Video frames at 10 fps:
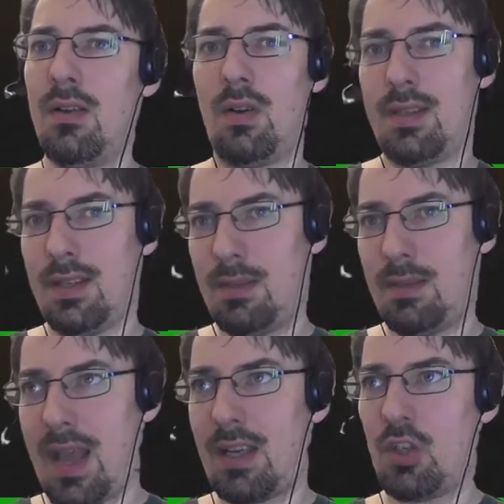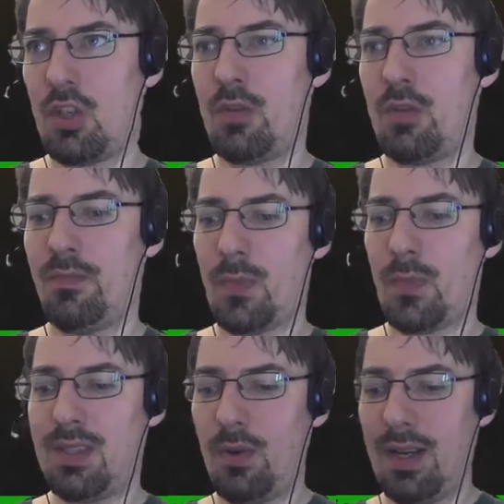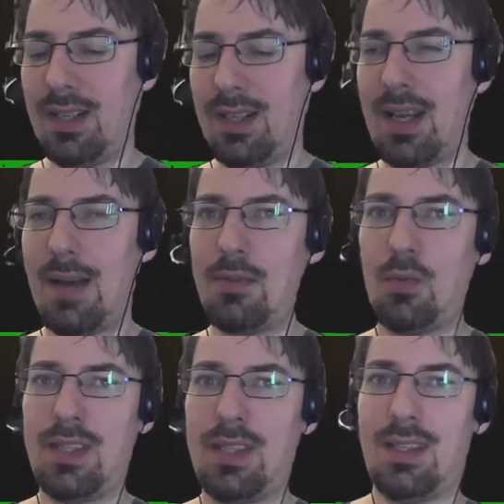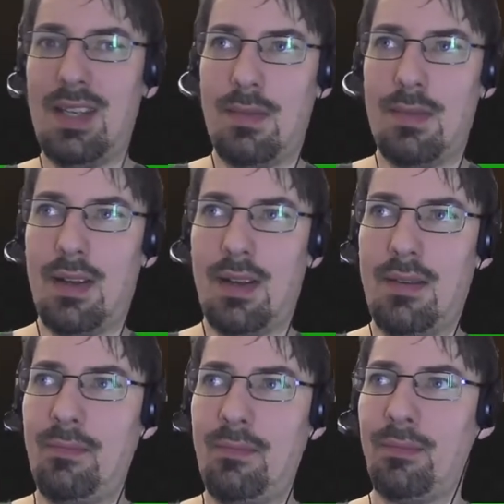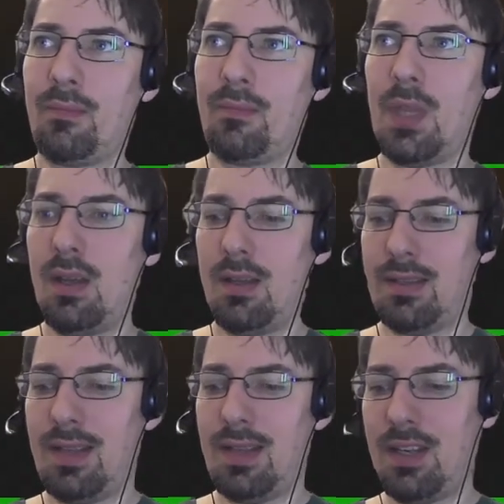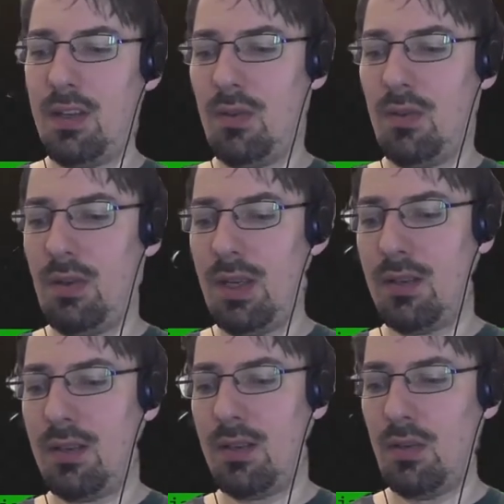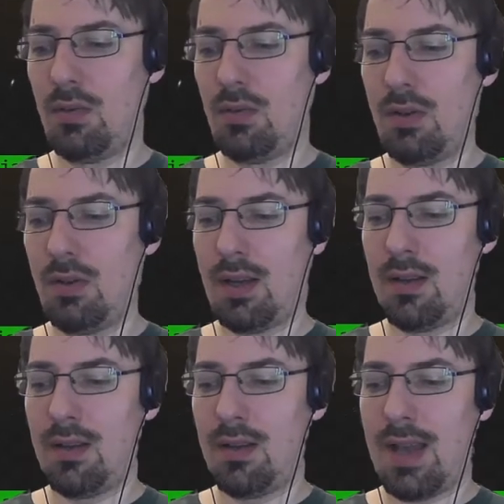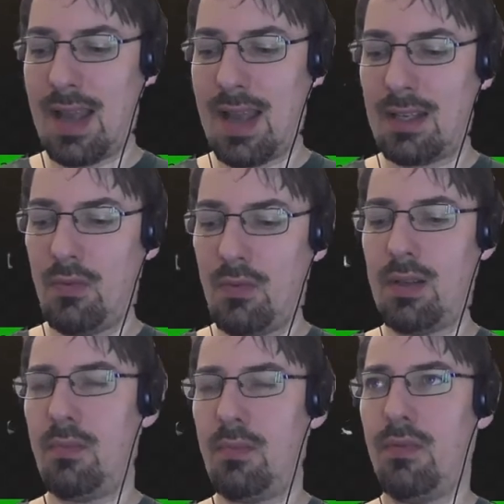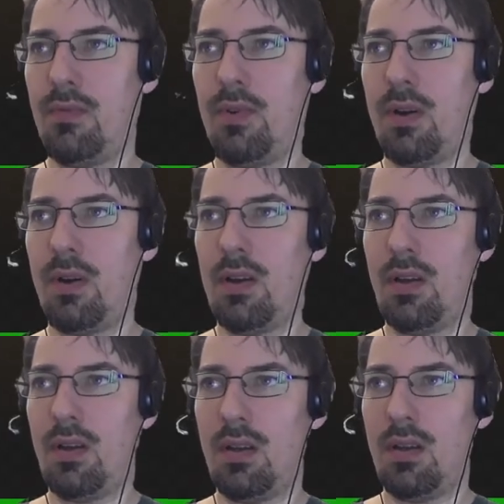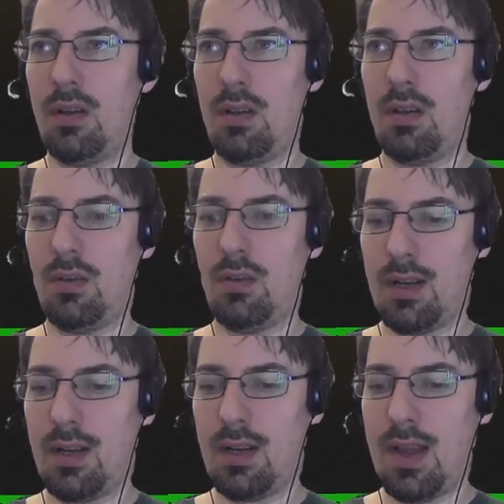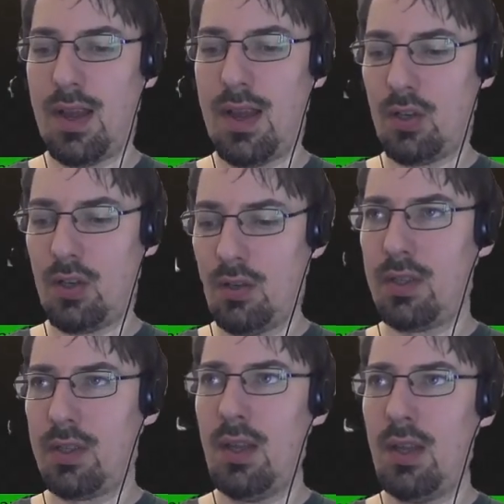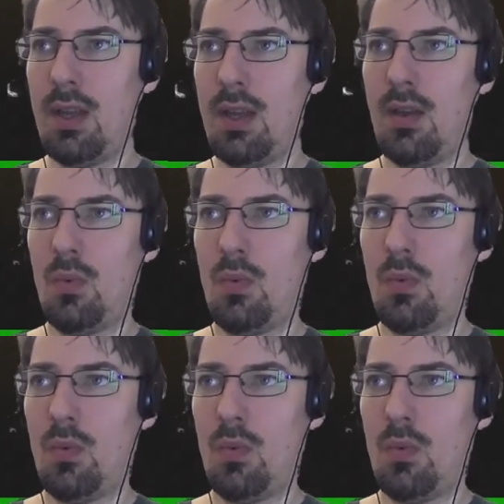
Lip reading: So it comes with a daemon that you need to activate before you can actually use it, which would be under